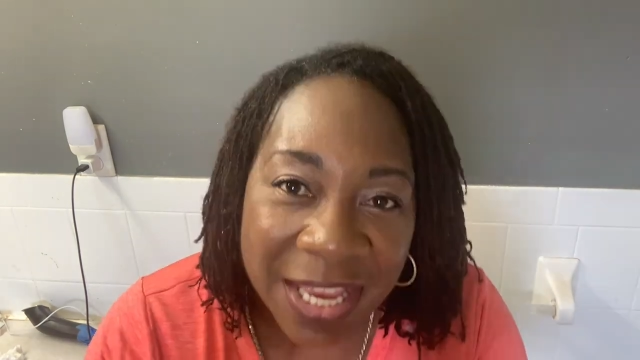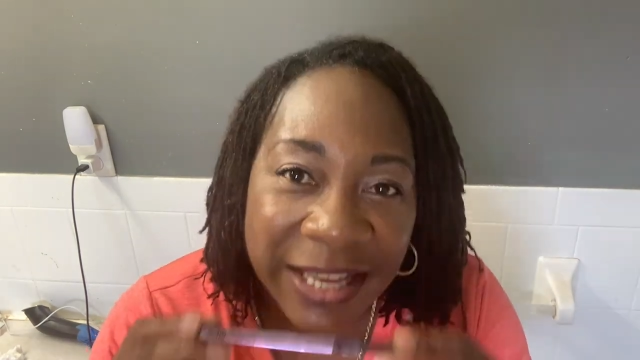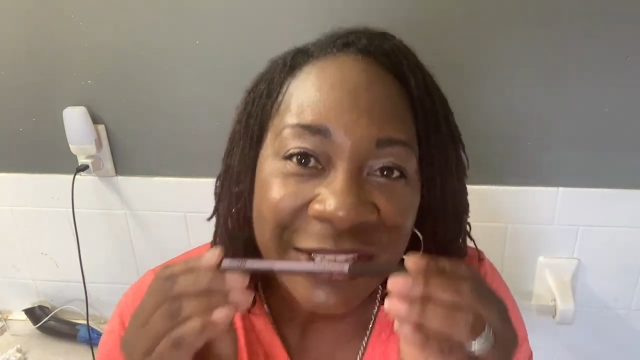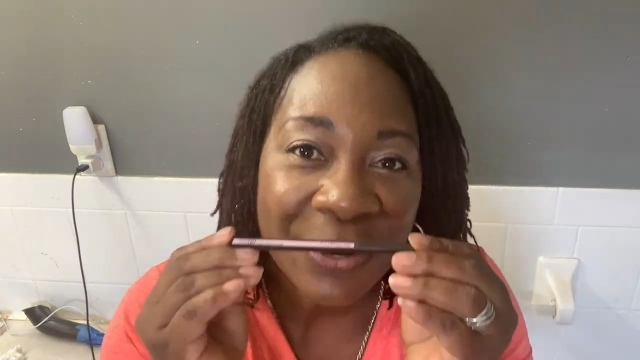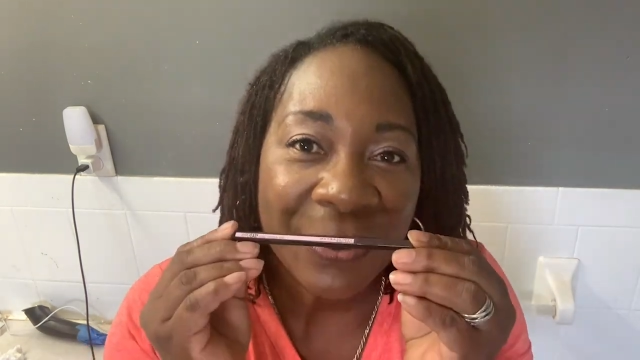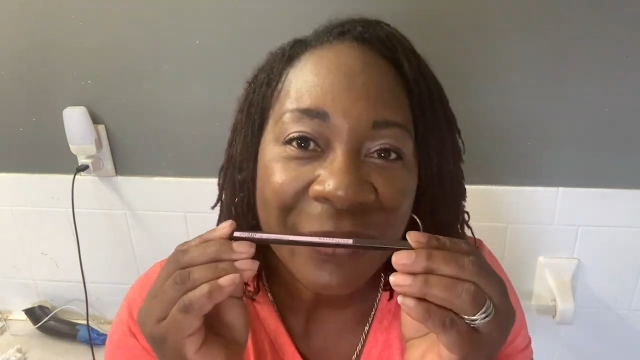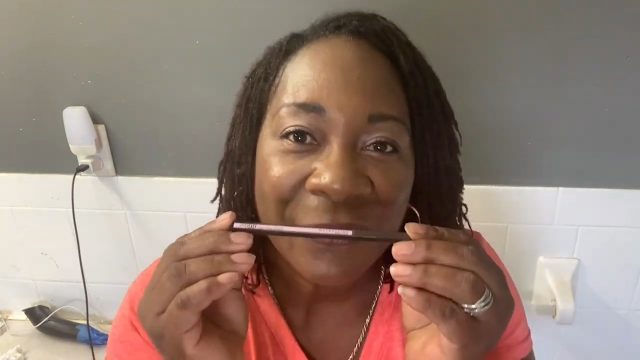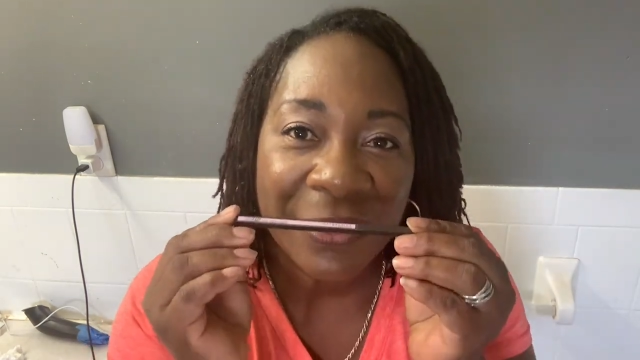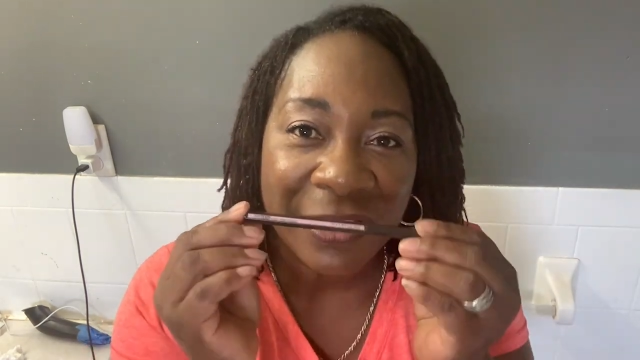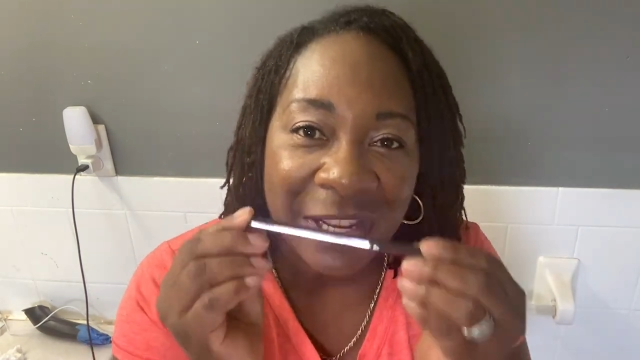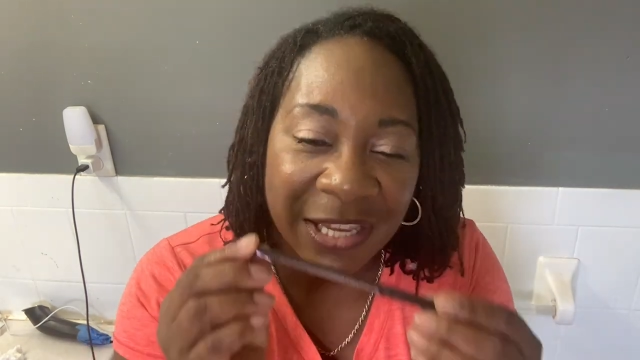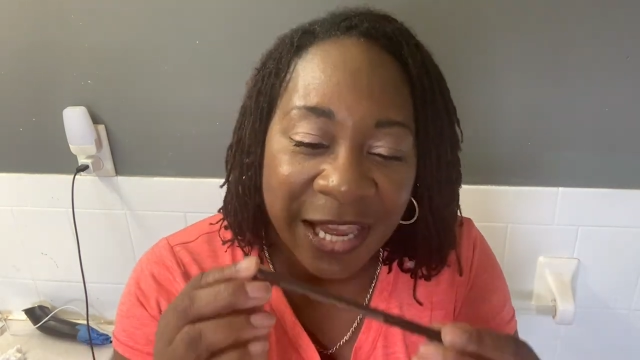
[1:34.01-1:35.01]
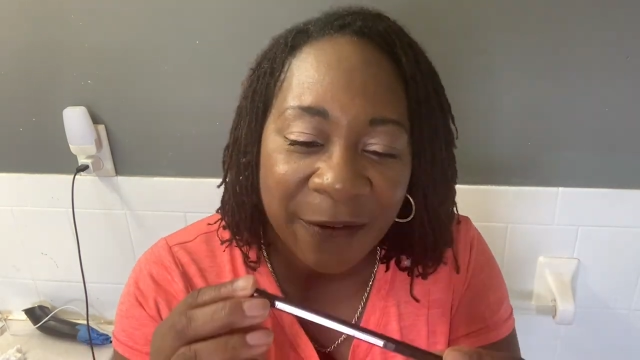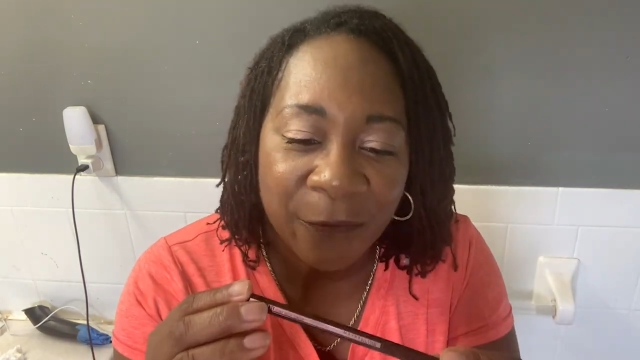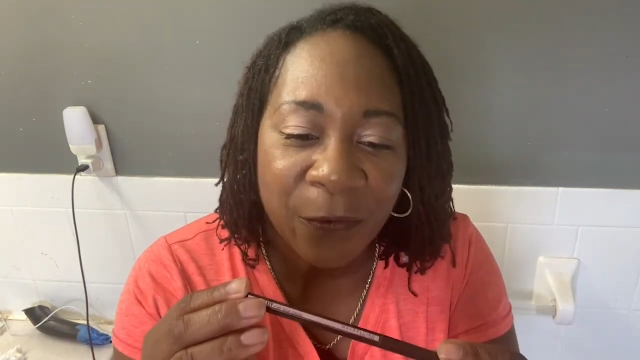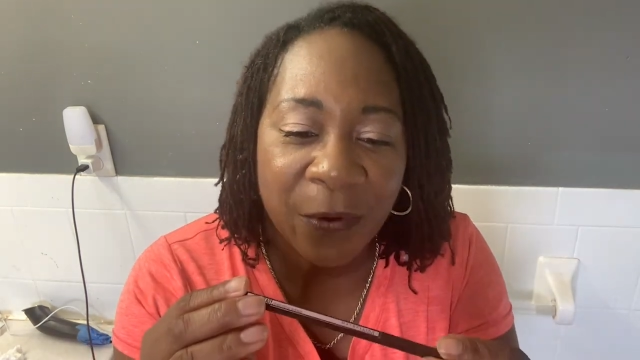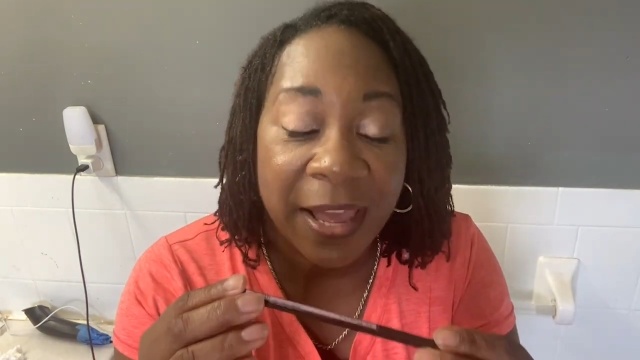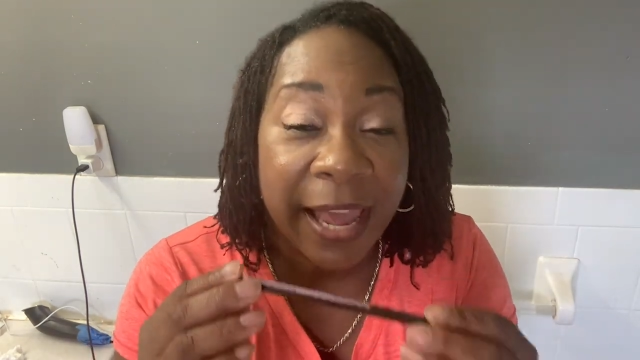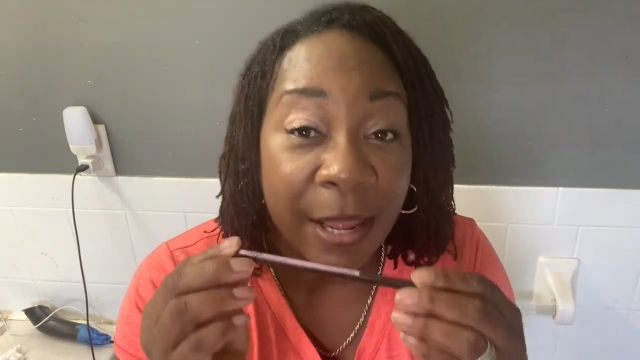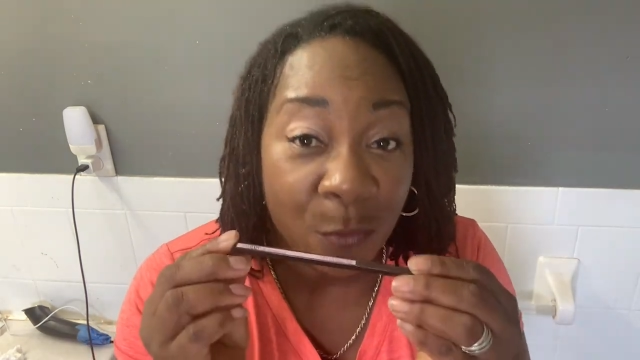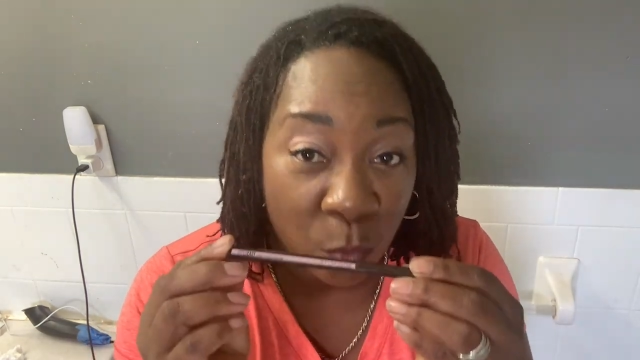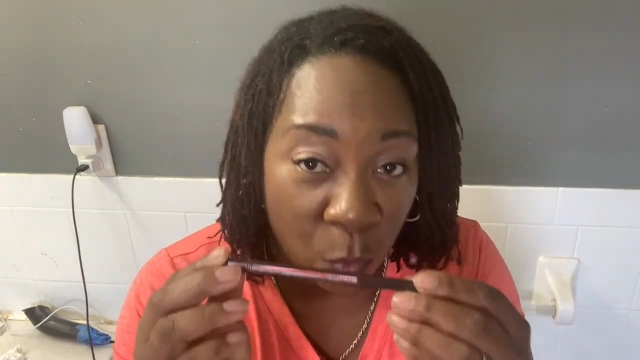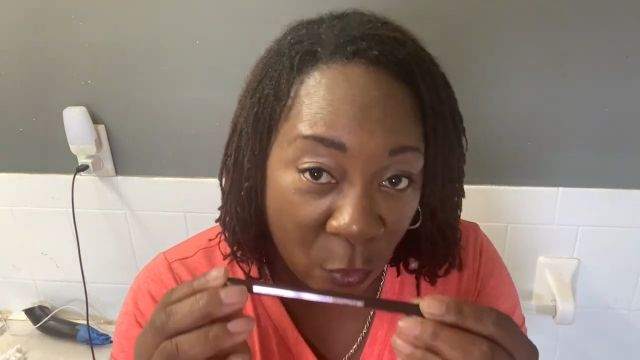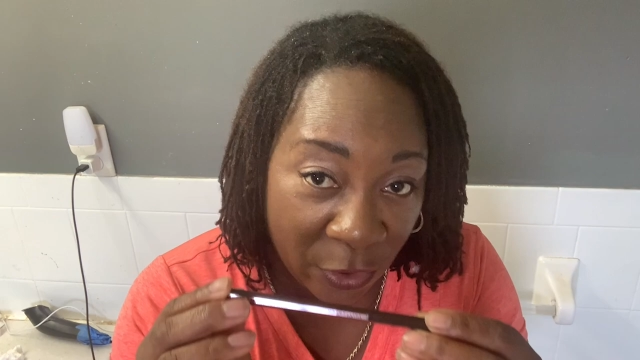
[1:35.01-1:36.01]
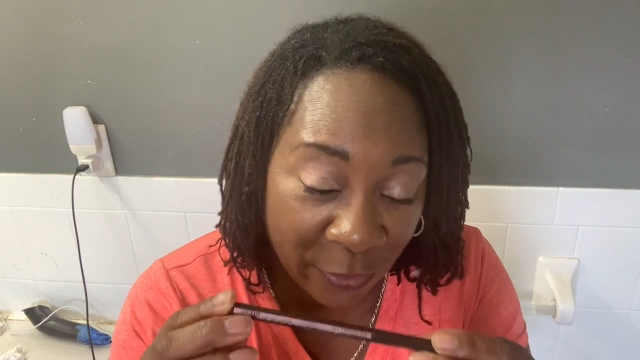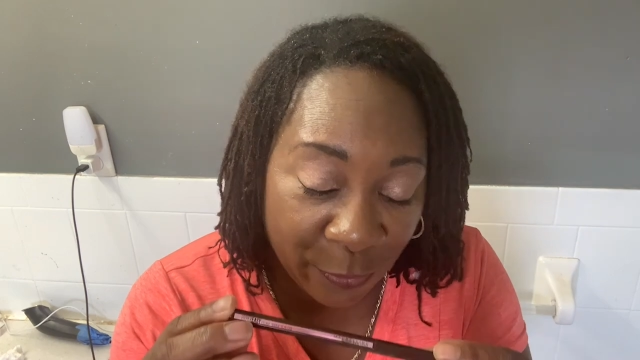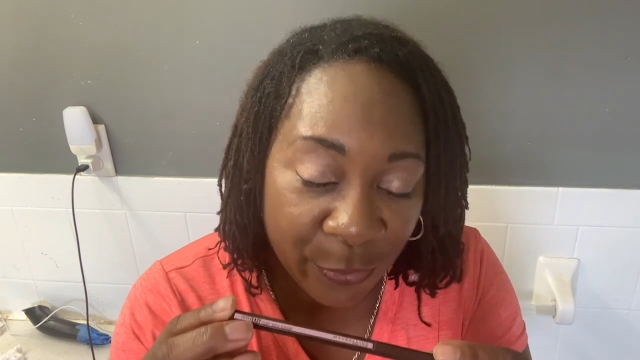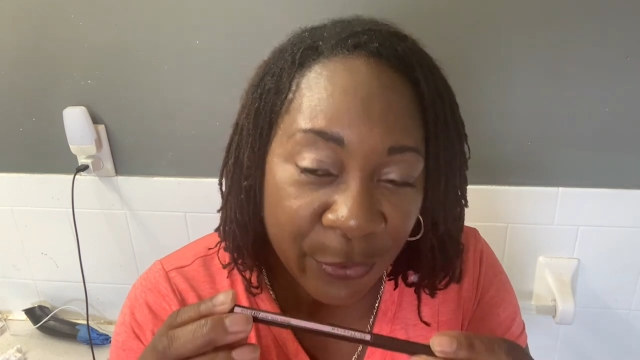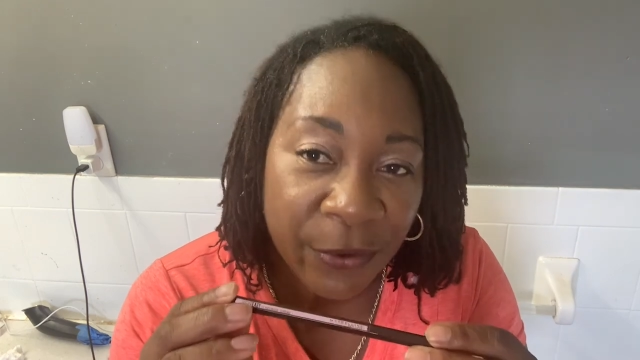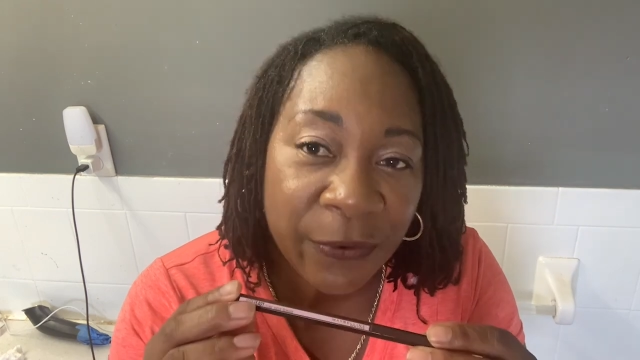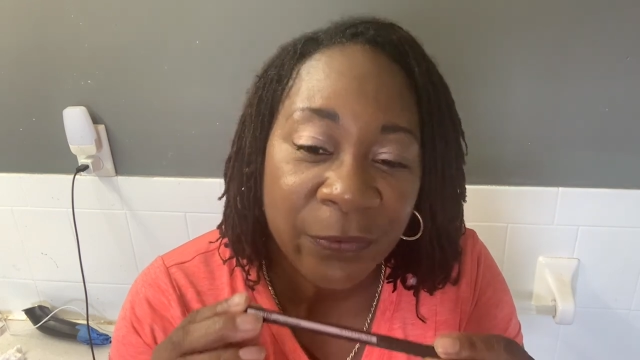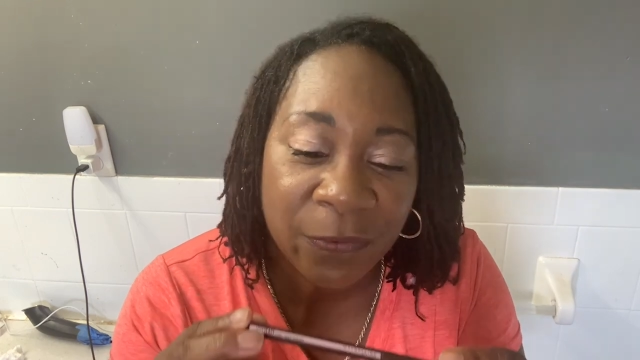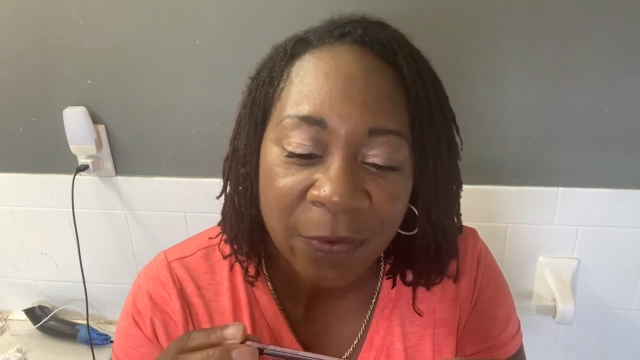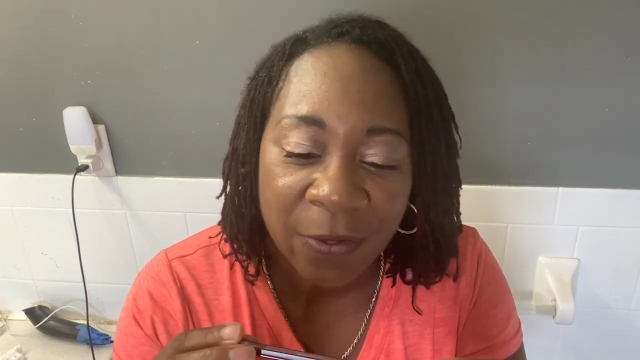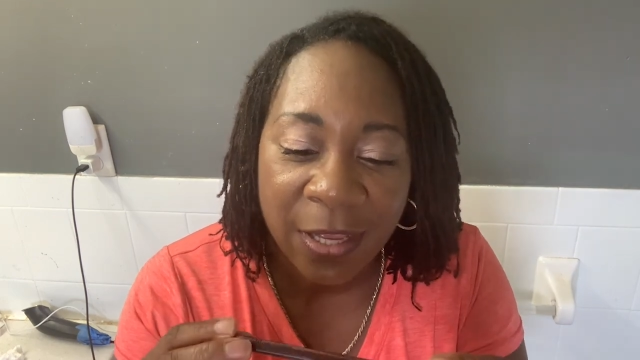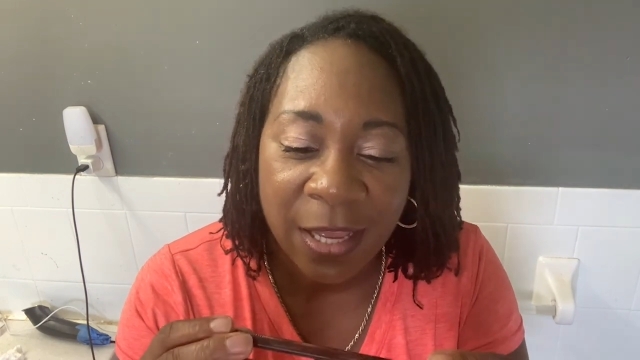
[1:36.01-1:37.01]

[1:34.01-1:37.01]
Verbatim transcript: So if you're looking for a waterproof